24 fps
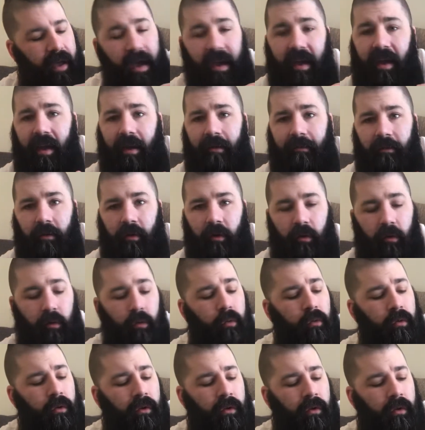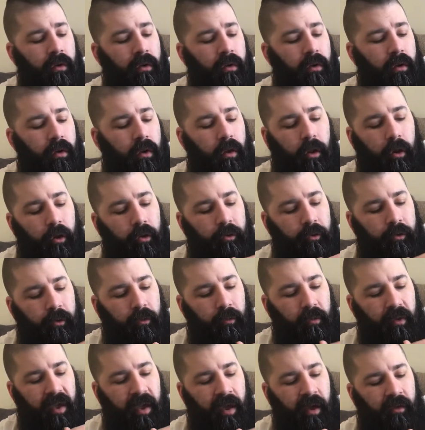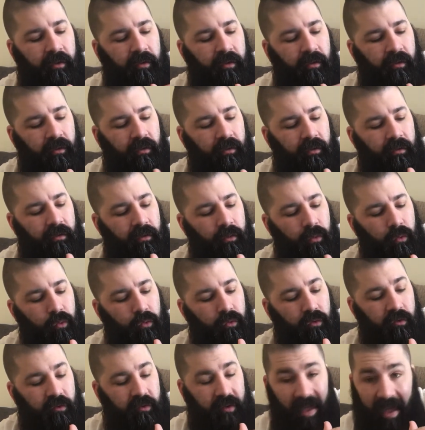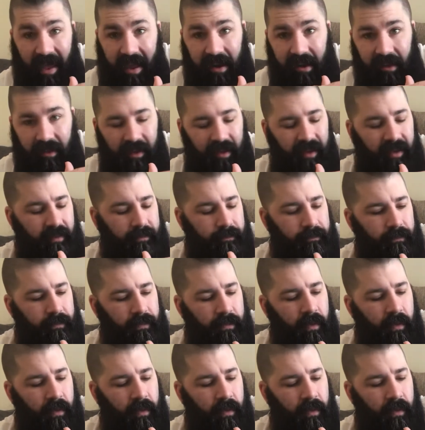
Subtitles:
I have no allergic reactions to anything,